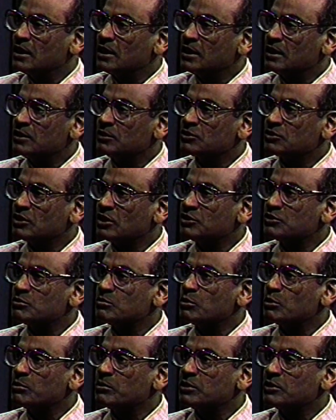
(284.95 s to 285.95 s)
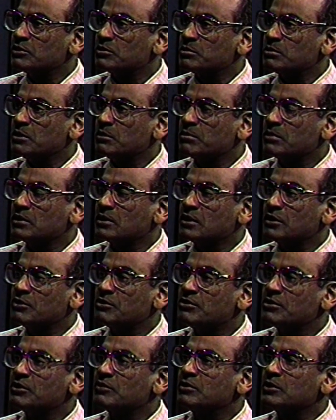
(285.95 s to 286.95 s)
In such moments, people are
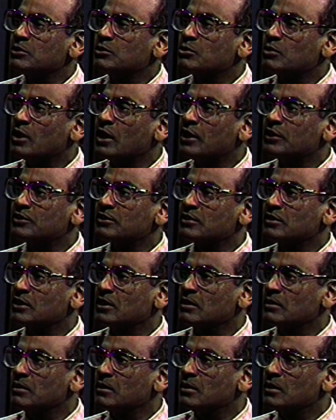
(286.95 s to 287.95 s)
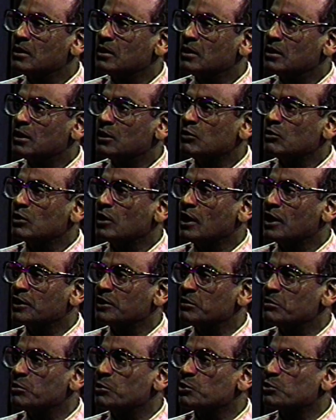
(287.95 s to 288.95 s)
driven to ask the, if you like,
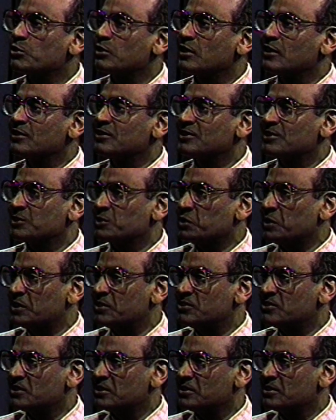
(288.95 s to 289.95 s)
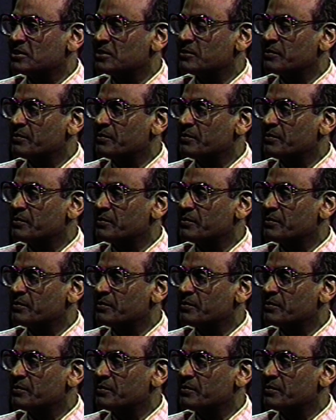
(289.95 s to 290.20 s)
the more religious questions.